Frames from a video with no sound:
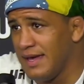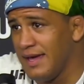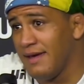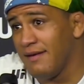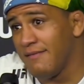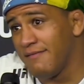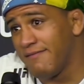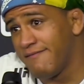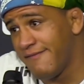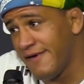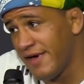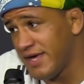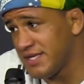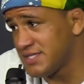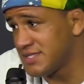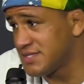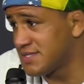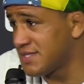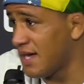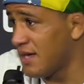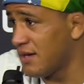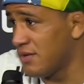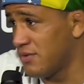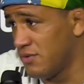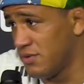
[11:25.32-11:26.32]
And facing
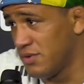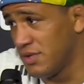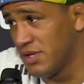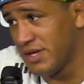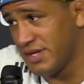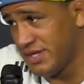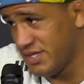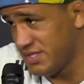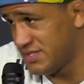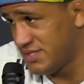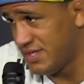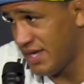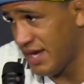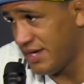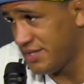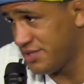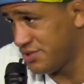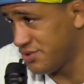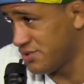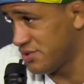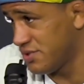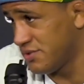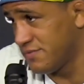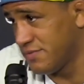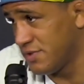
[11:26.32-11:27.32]
Tyron Woodley, he's
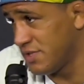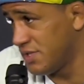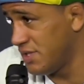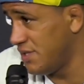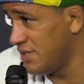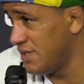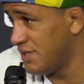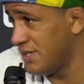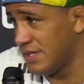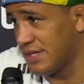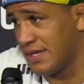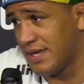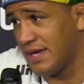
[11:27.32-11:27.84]
dangerous in the beginning.